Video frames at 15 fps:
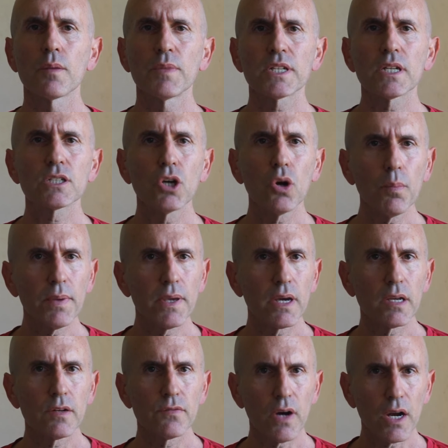The Metatopia
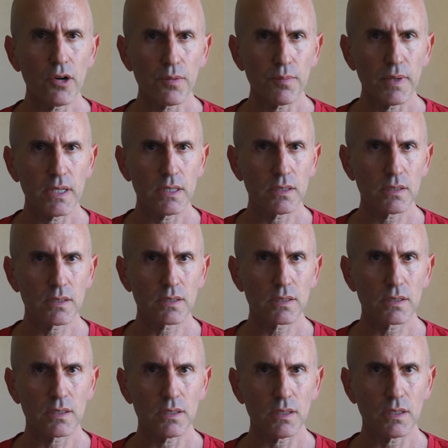environments